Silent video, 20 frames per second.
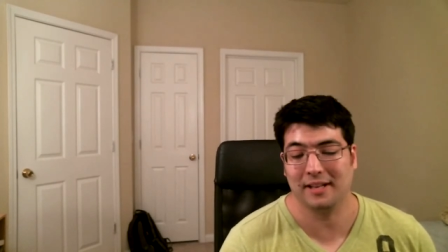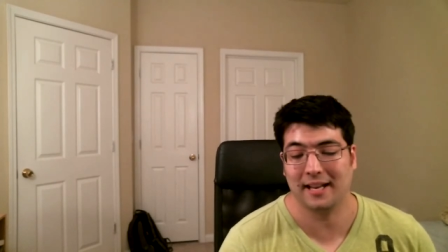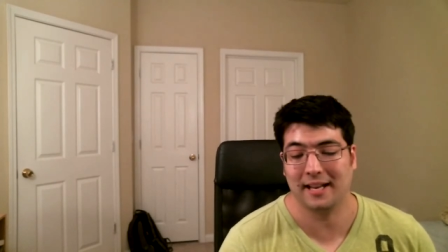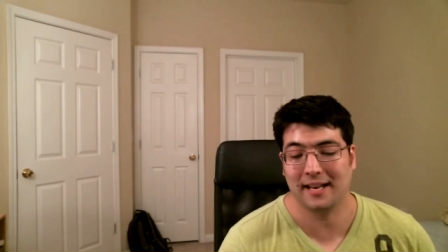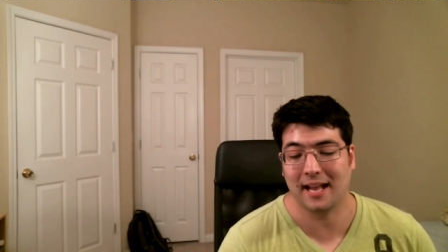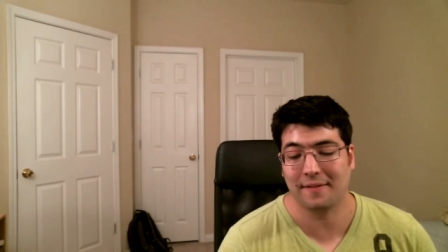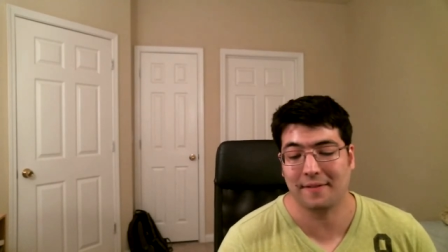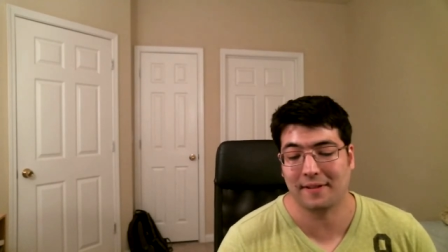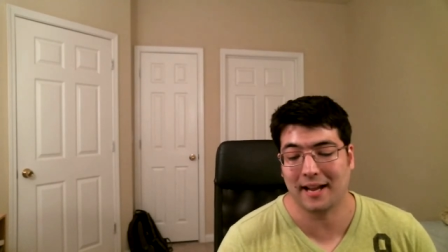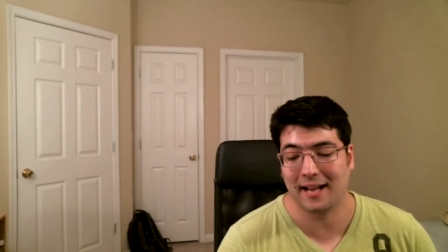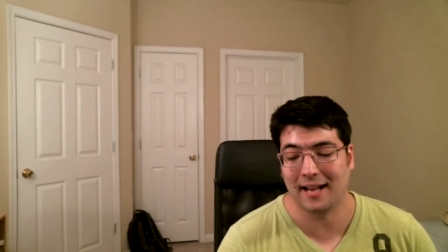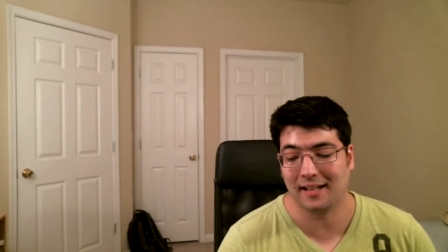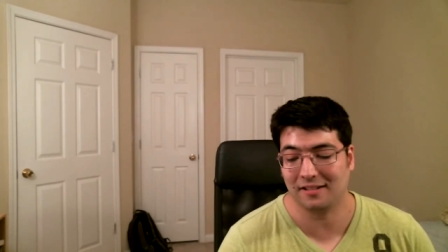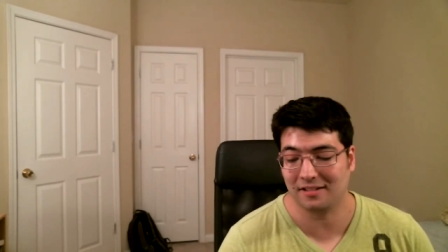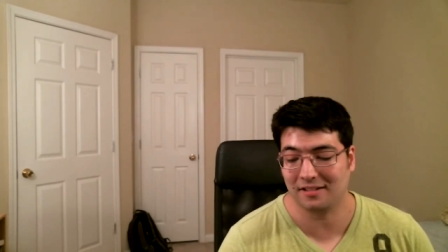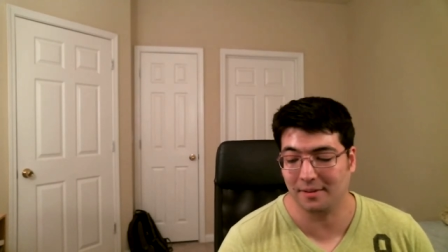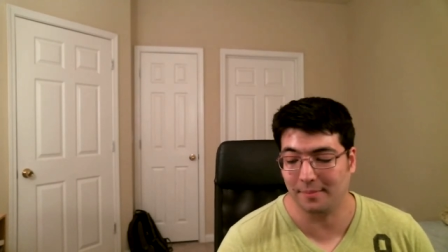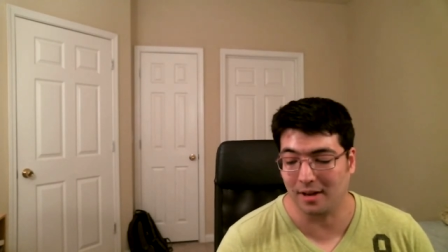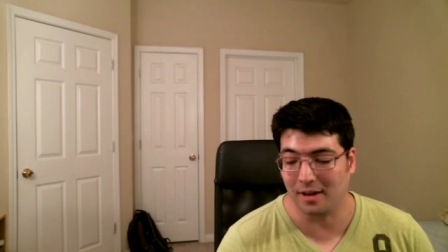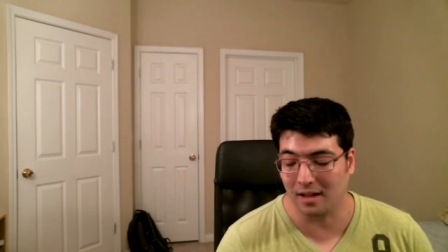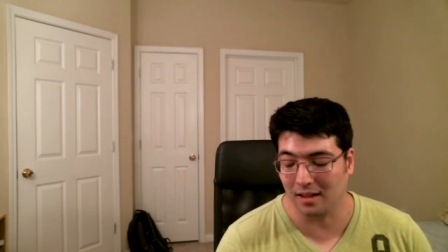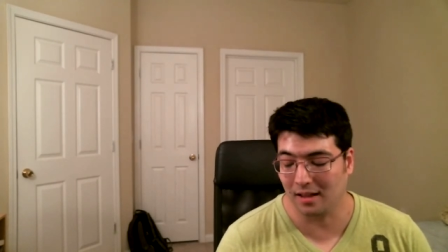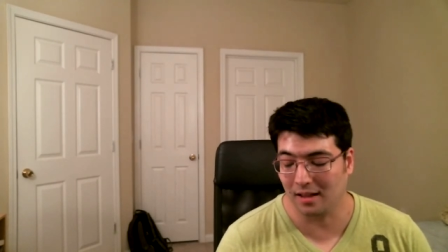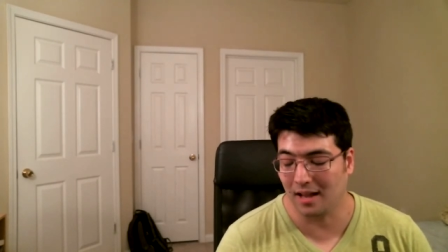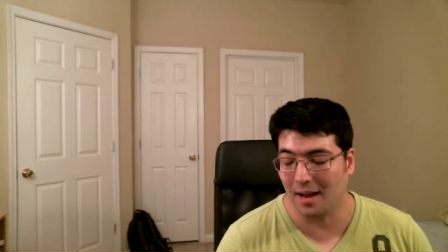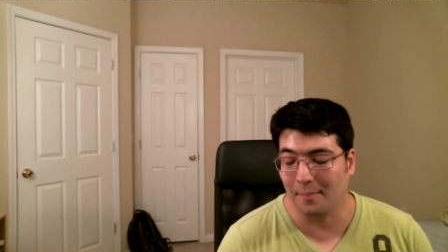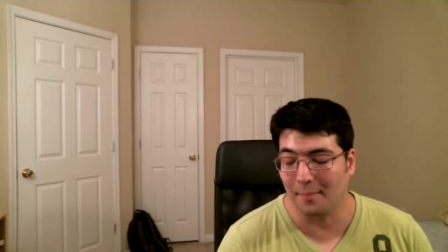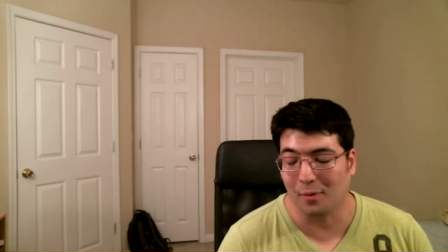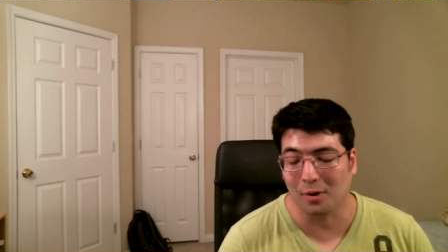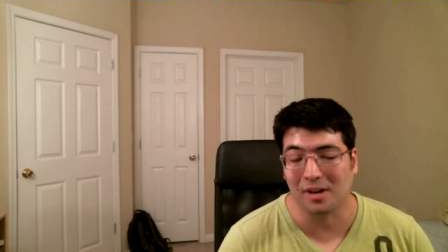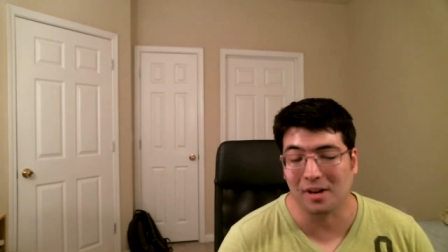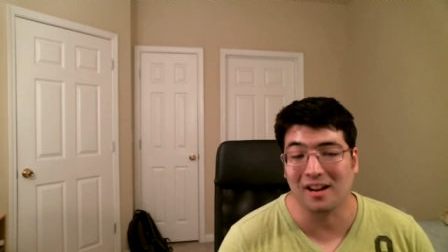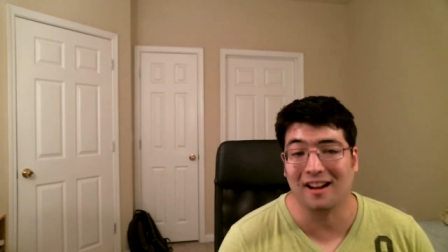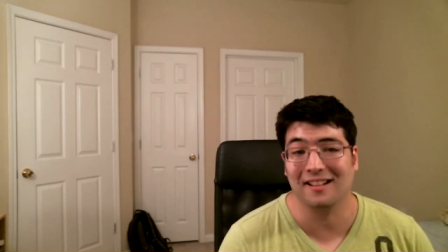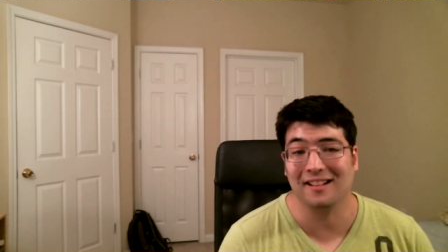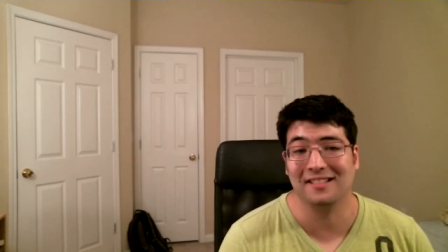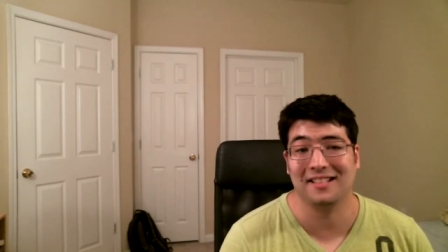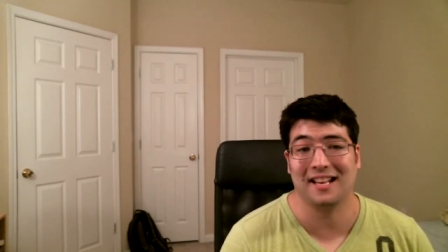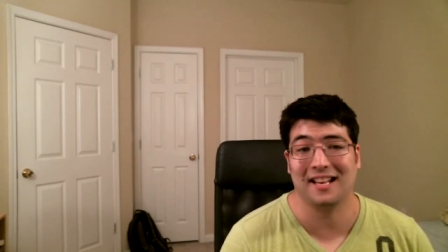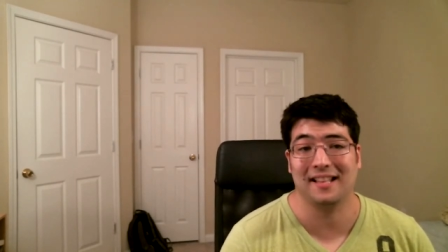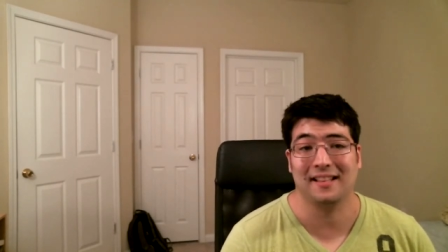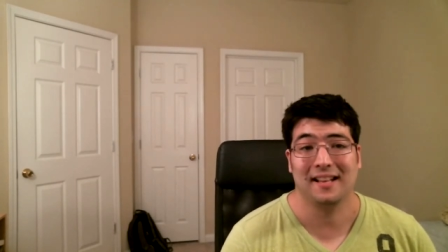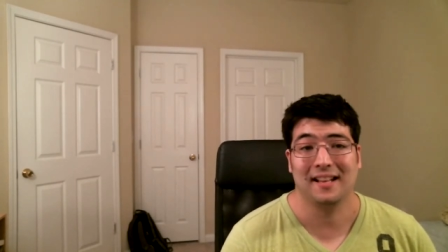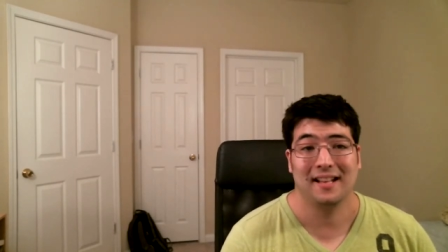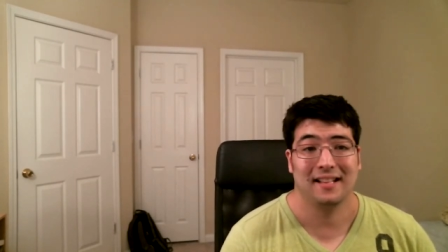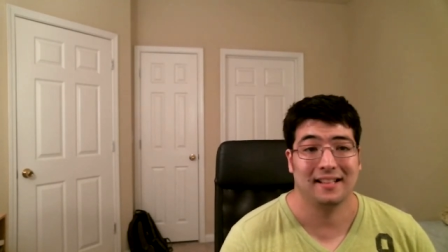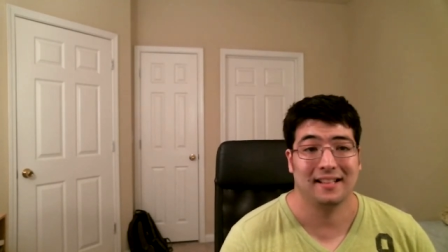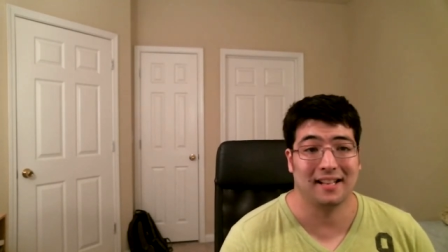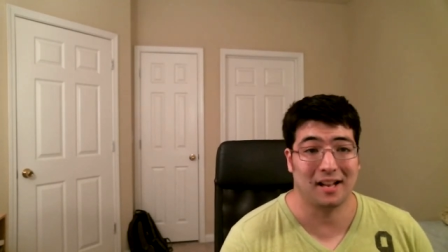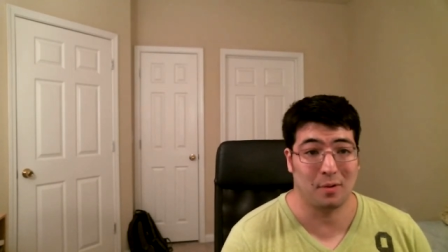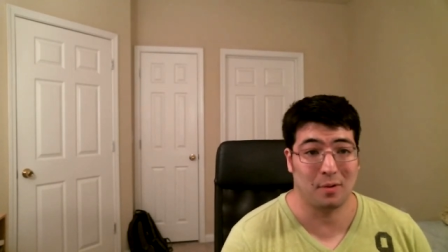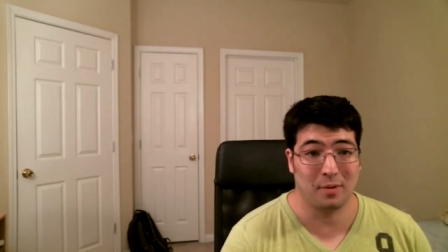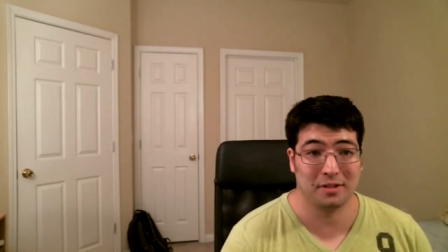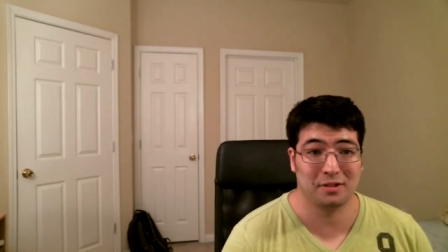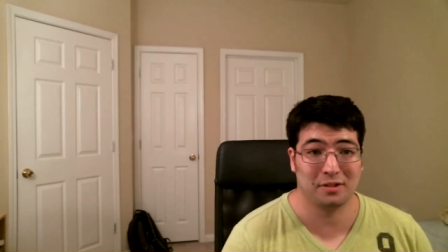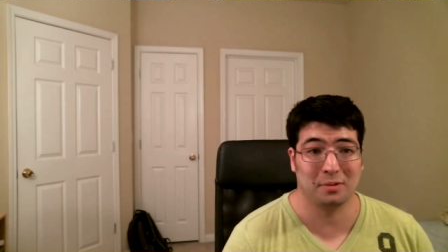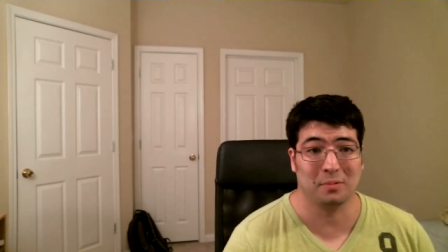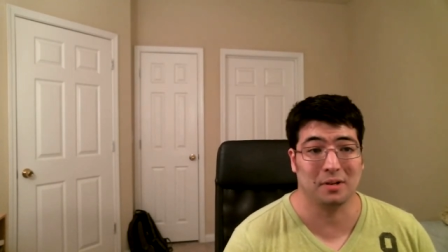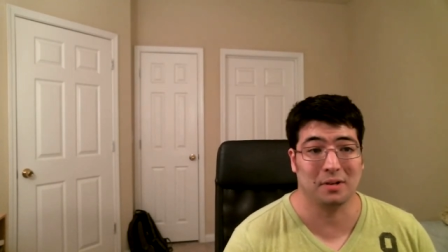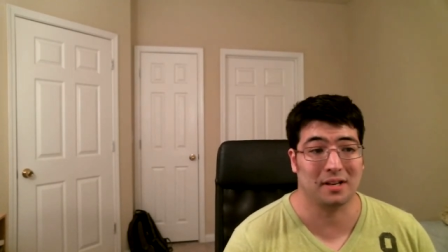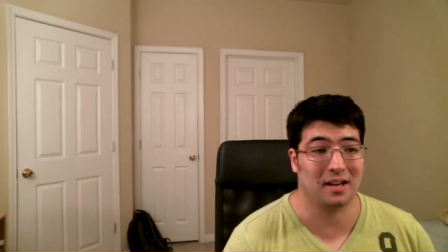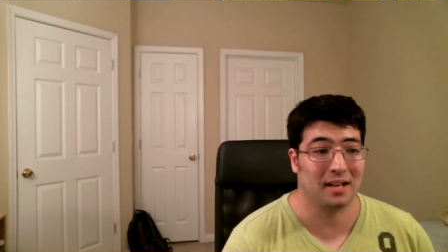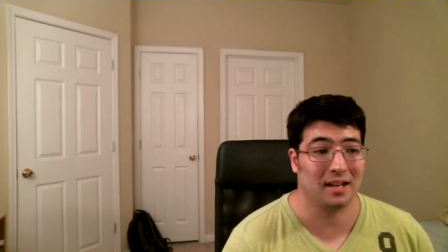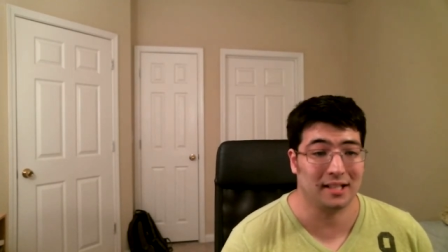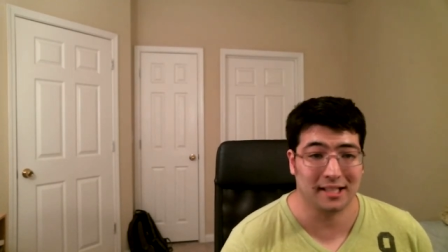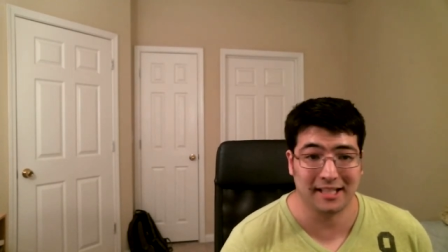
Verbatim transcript: And I've got some a lot more content that I want to work on.